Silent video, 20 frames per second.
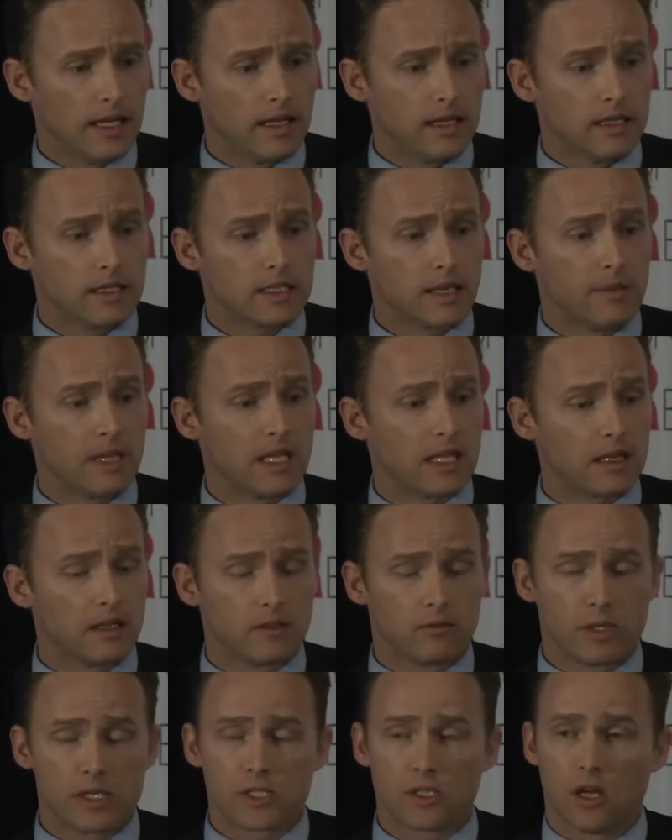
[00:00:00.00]
Some of the
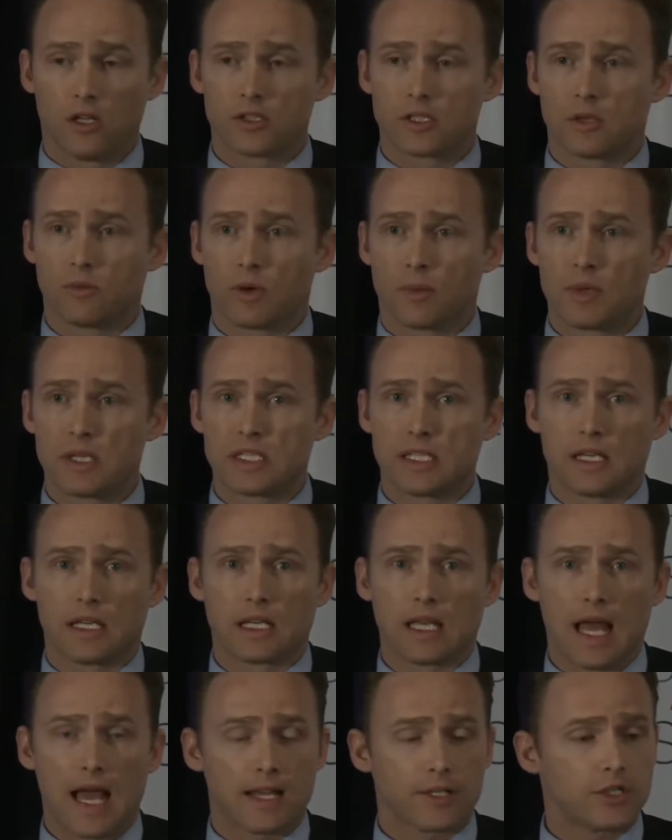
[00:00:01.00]
results that were presented
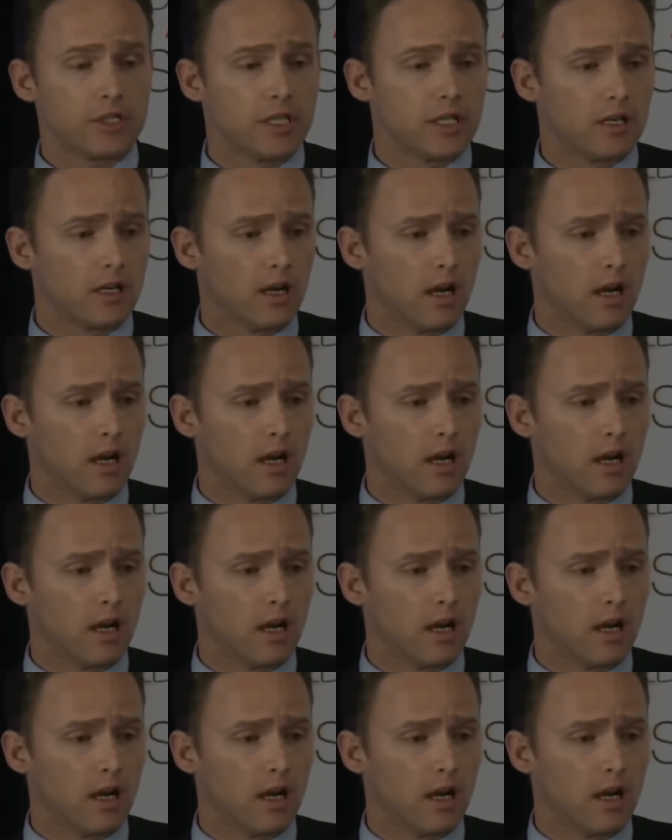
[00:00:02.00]
last year